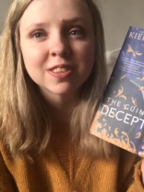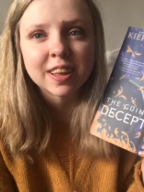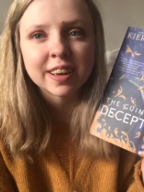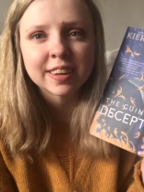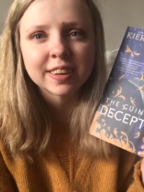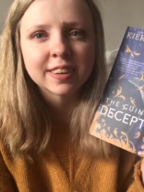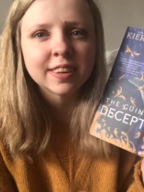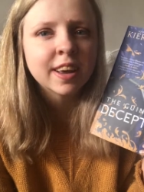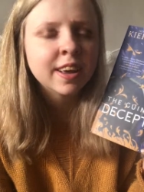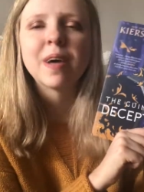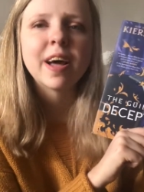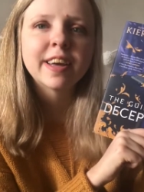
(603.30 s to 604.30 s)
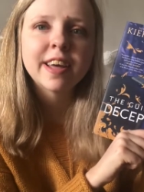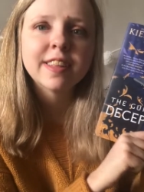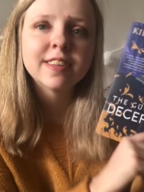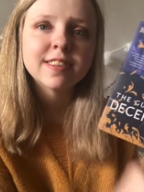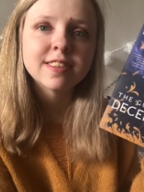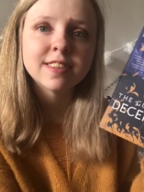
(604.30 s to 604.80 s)
like it. Again,
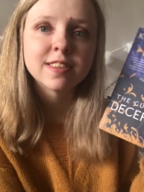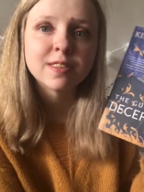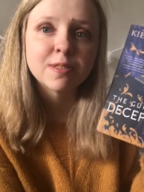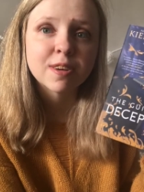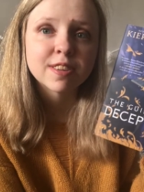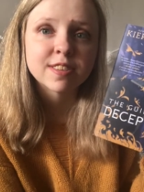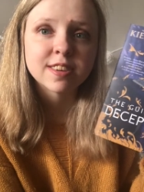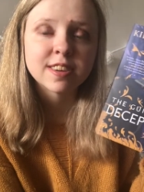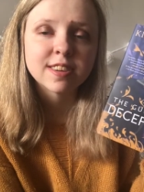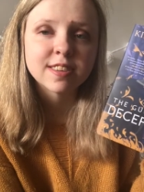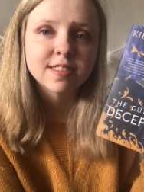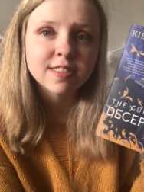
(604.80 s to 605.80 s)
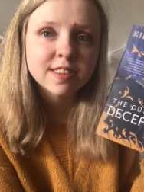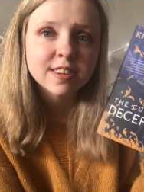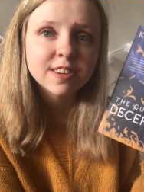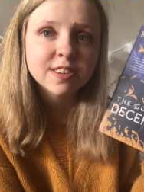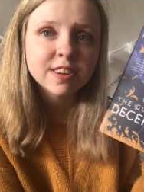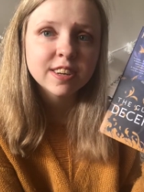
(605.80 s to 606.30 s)
this is the first in a
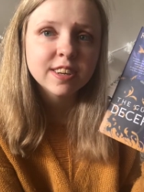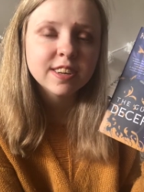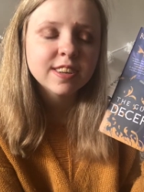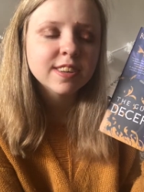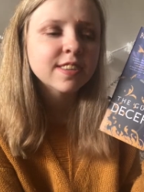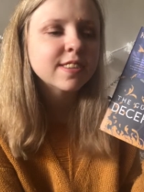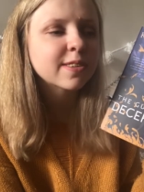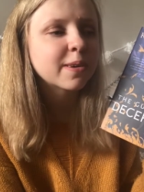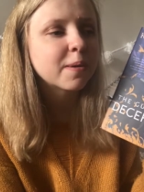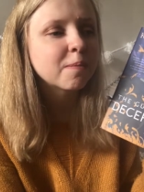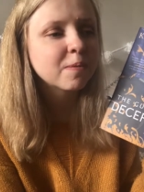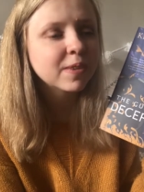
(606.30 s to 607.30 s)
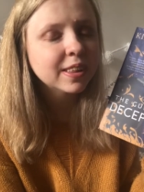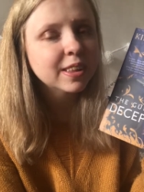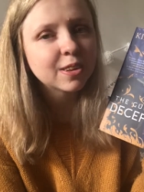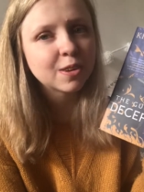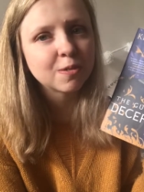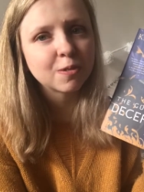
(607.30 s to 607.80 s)
series, so I'm really
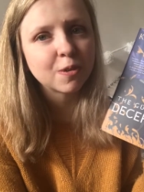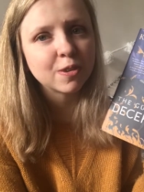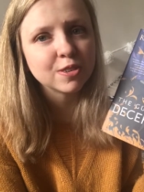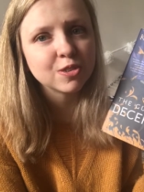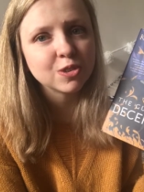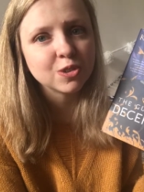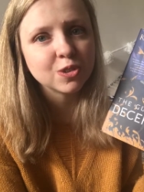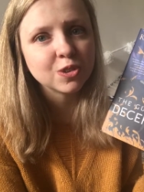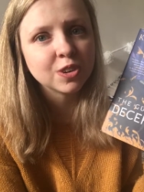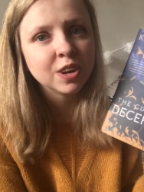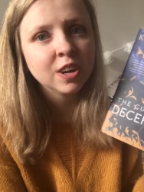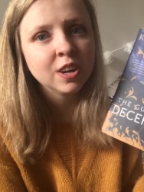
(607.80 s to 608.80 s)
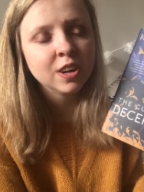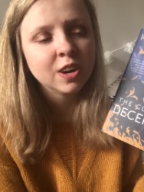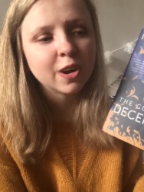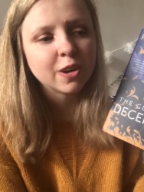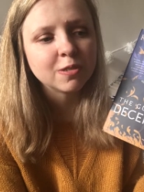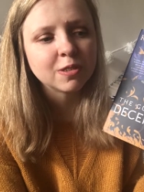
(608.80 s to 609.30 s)
looking forward to
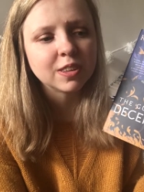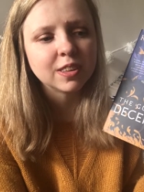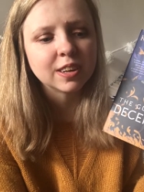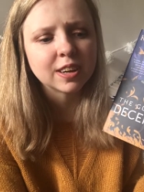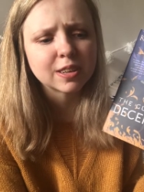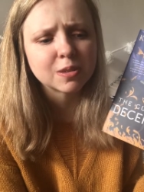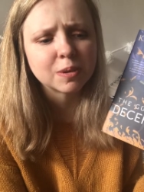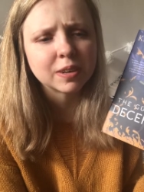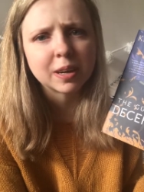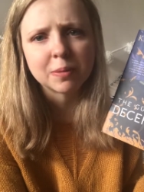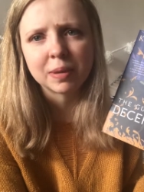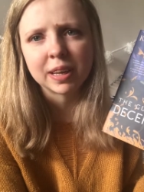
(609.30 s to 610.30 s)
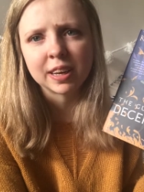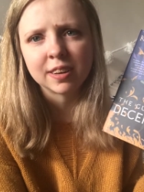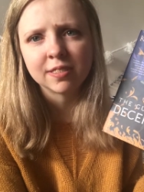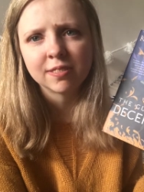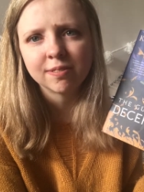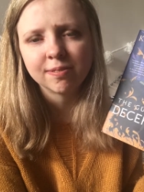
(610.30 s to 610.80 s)
hopefully the next one coming
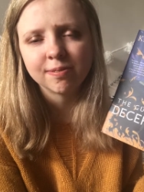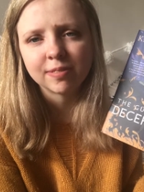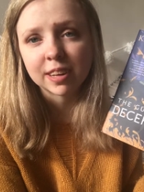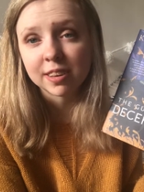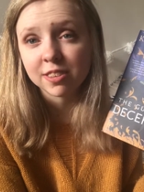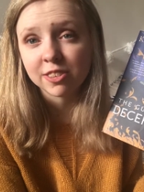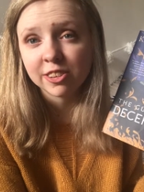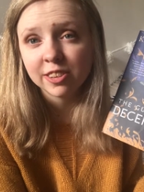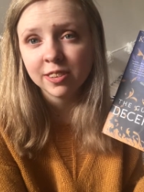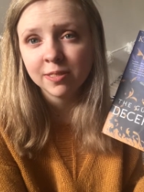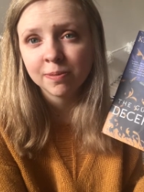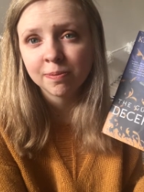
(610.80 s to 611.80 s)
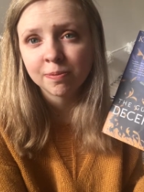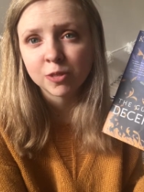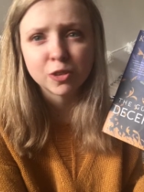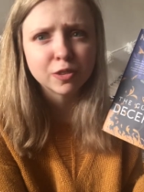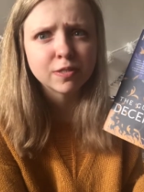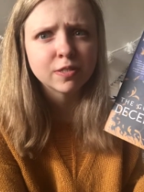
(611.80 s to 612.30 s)
out next year.
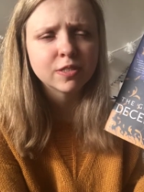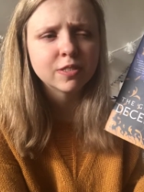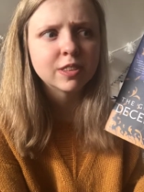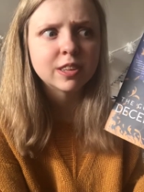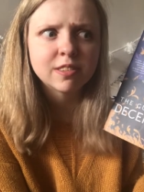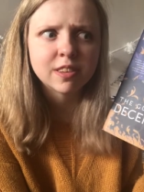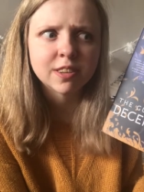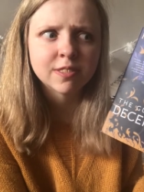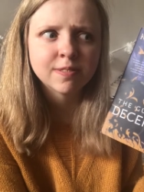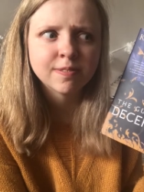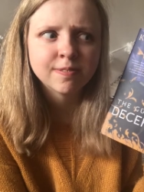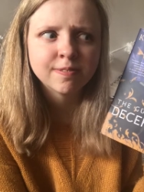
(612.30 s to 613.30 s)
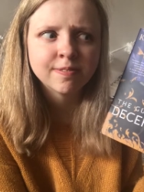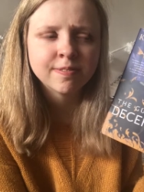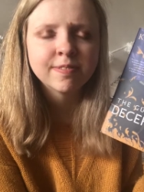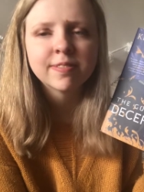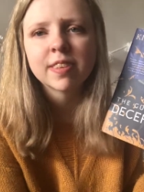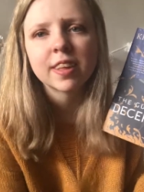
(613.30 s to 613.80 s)
Well, this year.
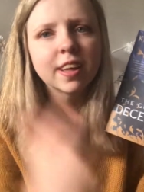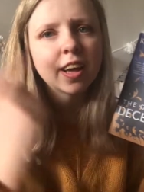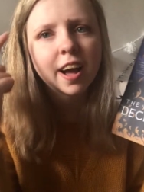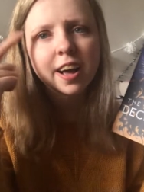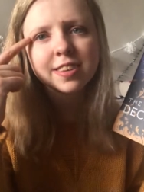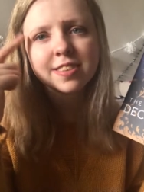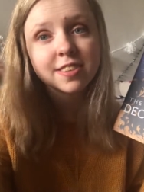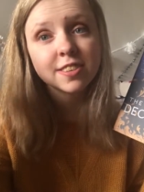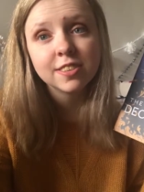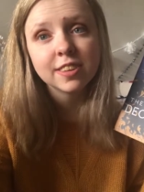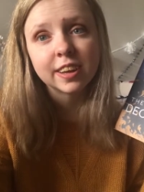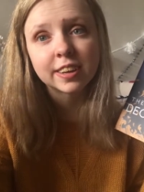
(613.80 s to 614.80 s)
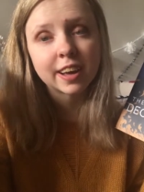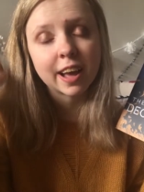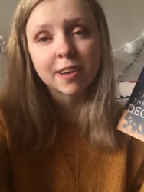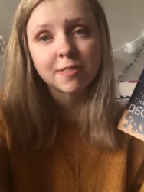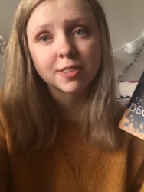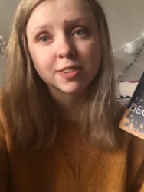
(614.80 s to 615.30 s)
I still like
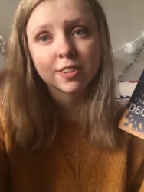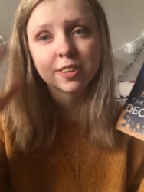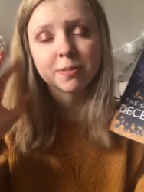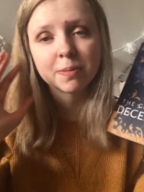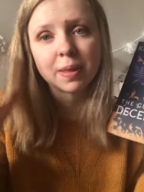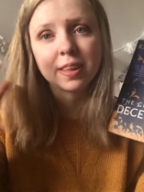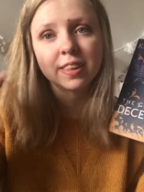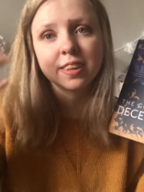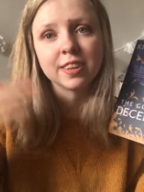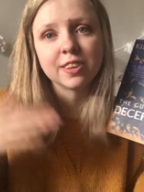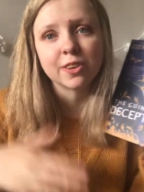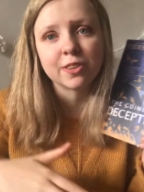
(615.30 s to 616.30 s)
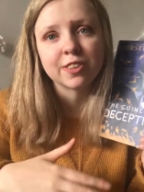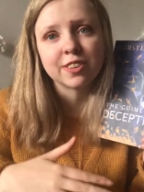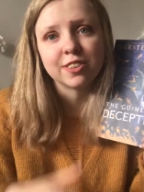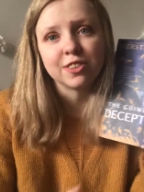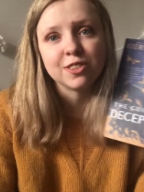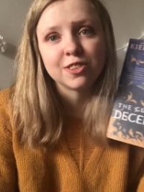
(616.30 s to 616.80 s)
haven't completely
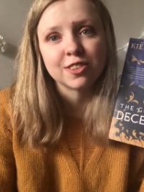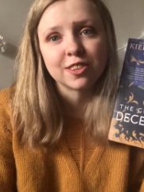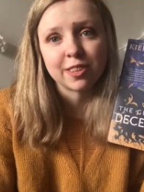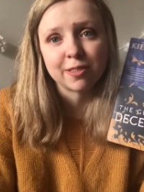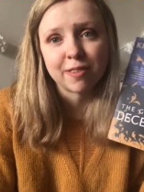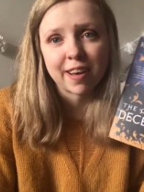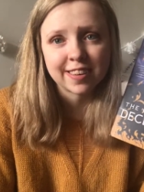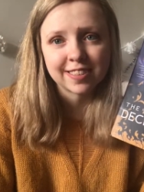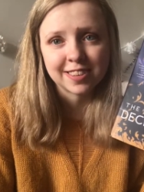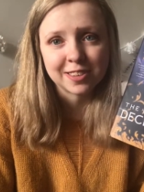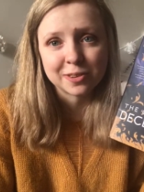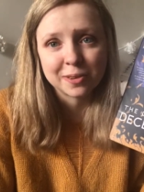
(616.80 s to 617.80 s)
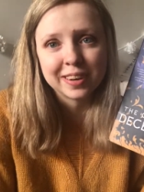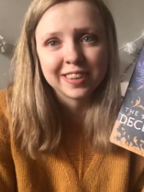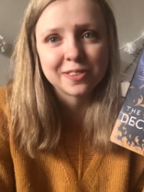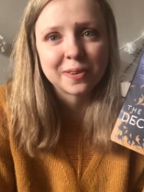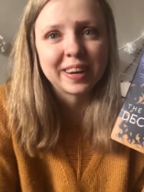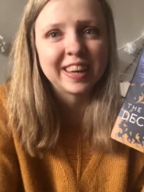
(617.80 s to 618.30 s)
gotten used to the fact it's
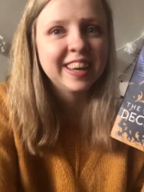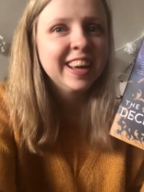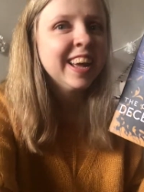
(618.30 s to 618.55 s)
2020.